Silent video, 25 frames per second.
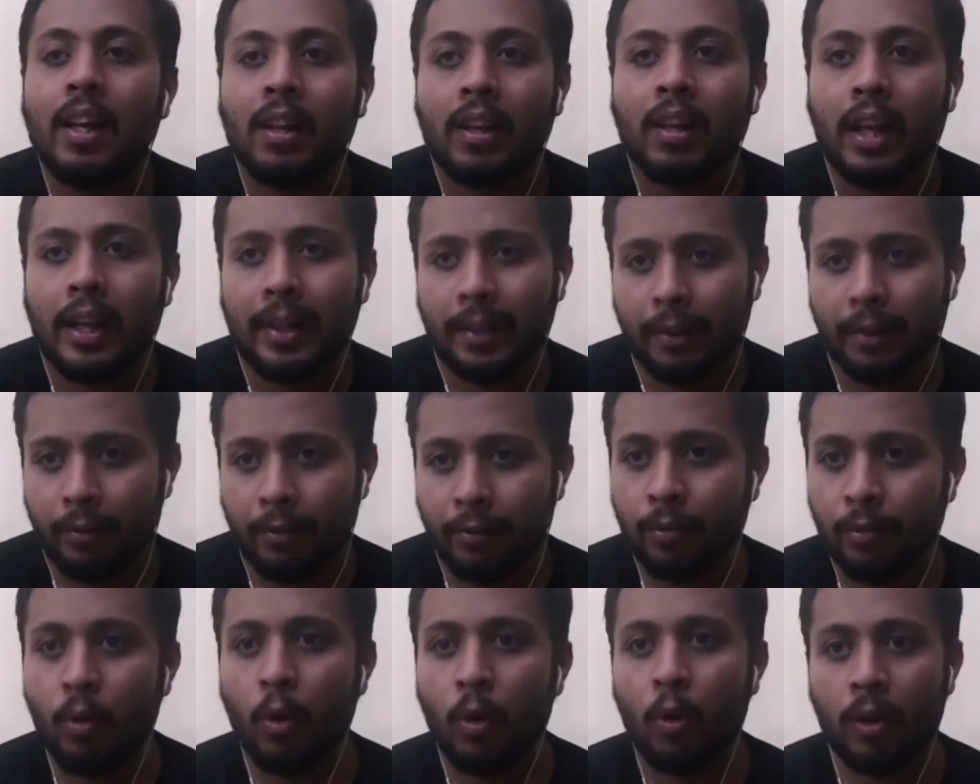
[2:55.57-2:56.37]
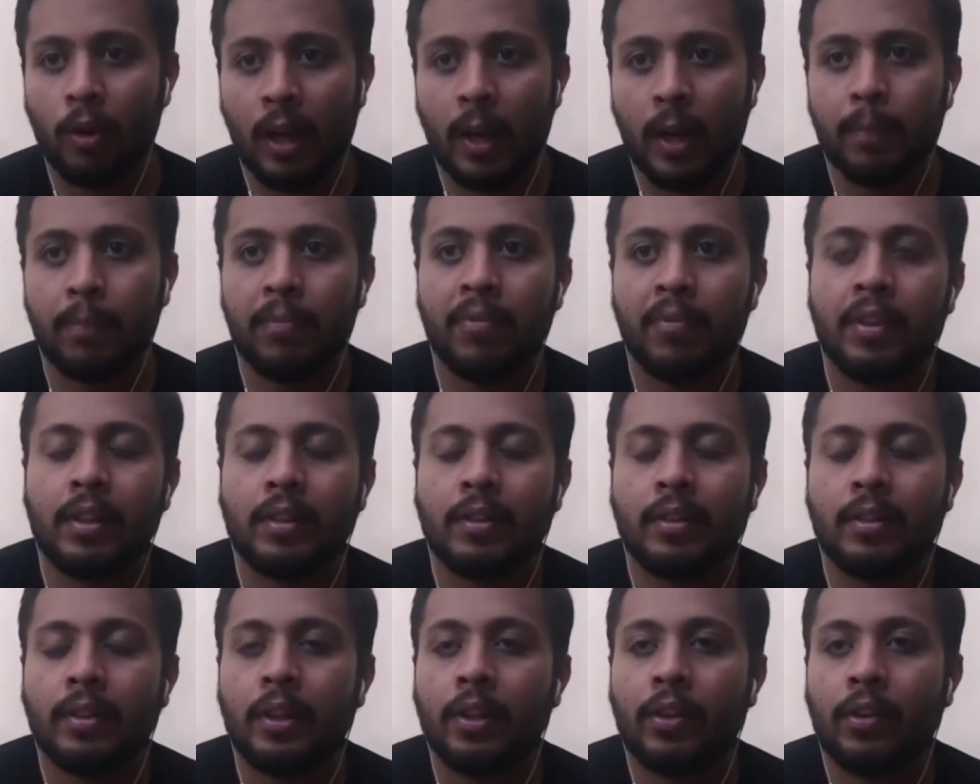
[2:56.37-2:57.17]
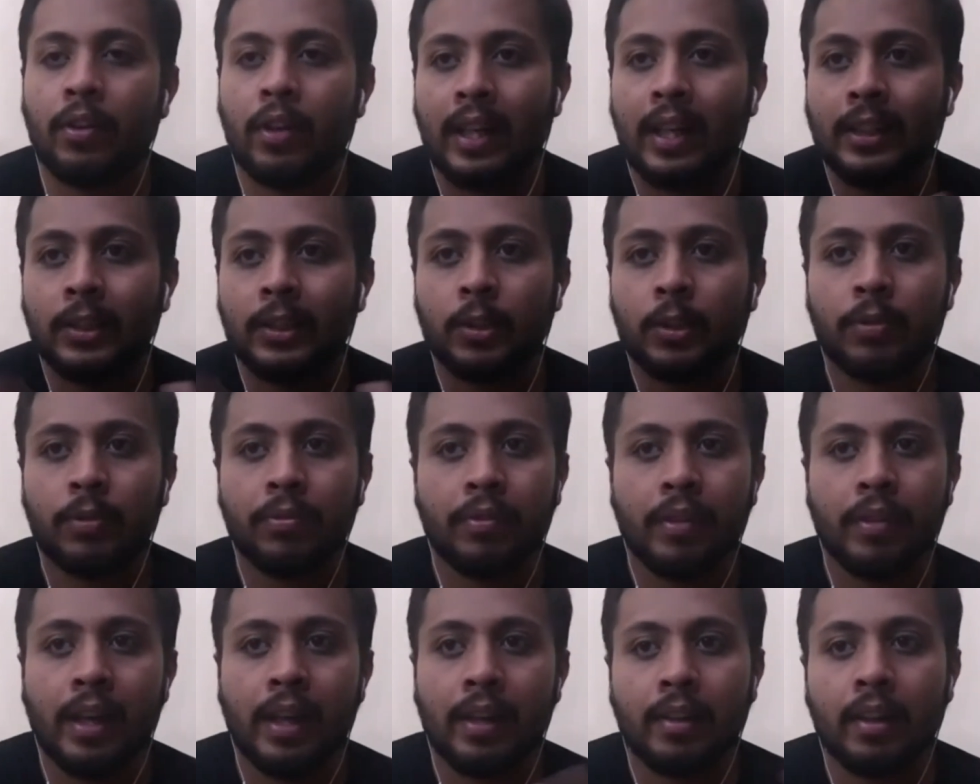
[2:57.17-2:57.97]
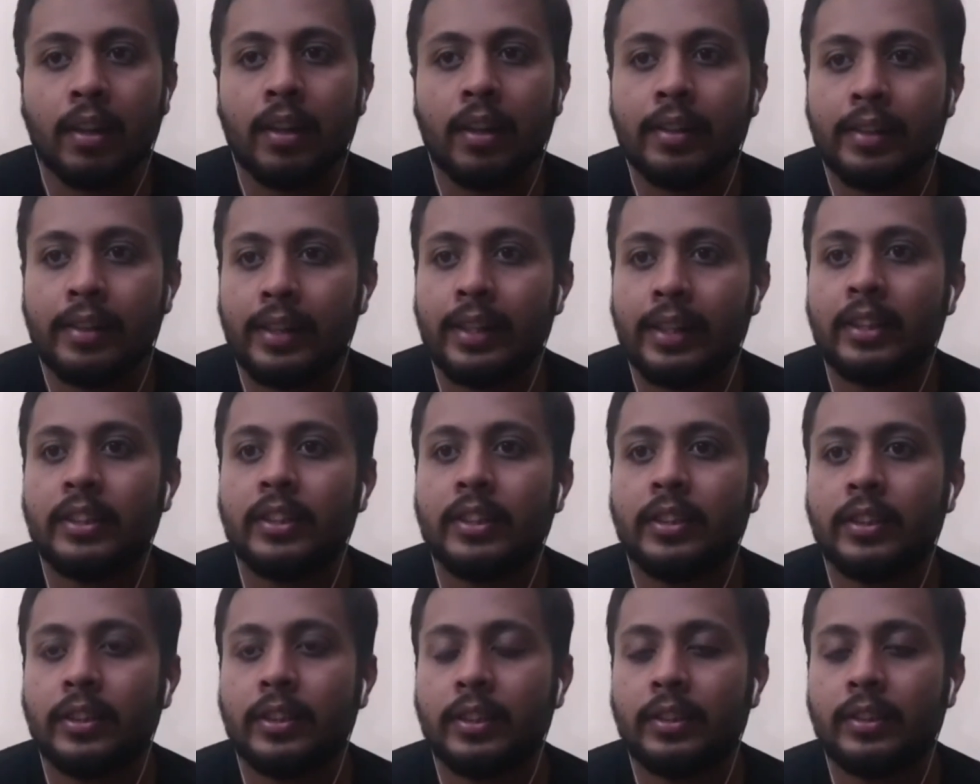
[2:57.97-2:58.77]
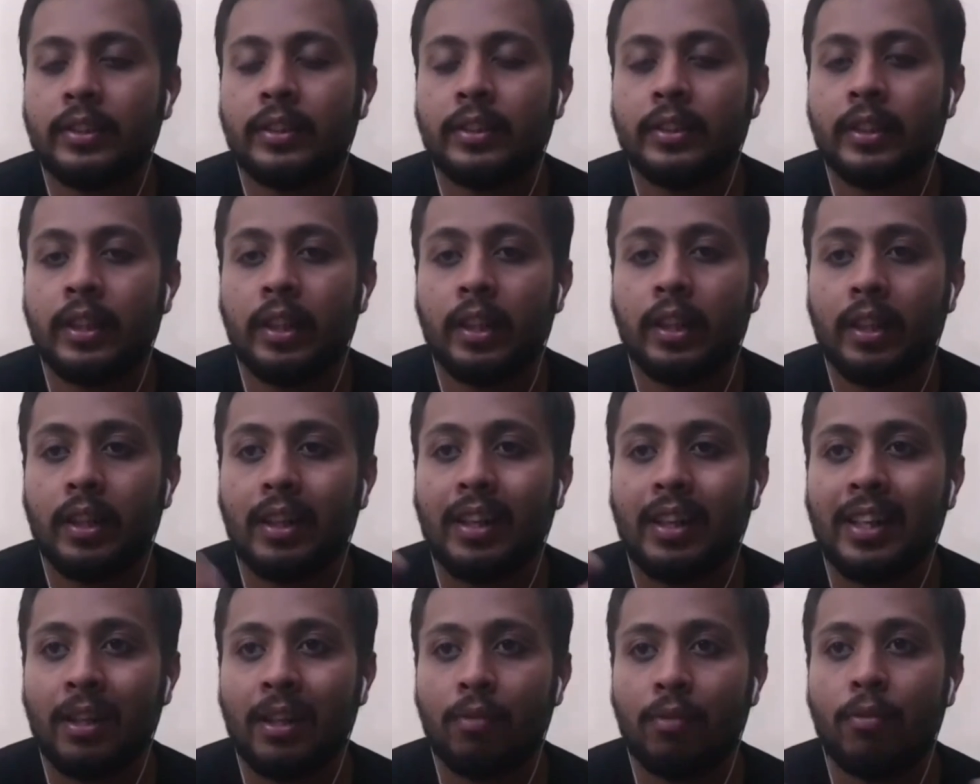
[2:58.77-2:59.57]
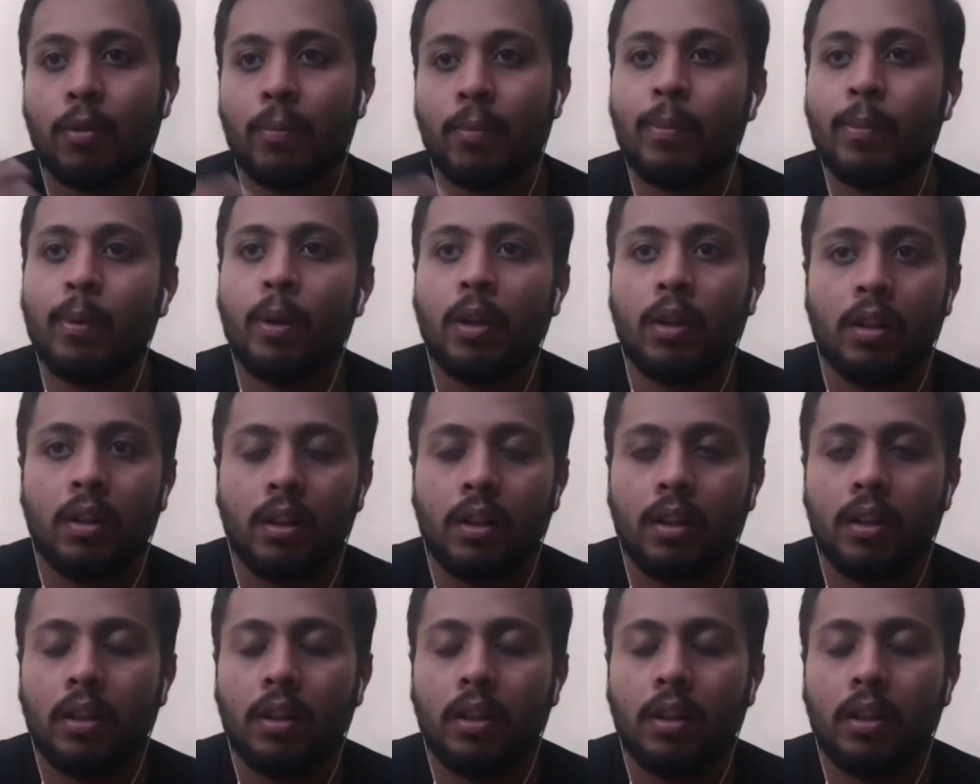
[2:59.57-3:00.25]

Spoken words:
kind of gone up with the rise of analytics in football?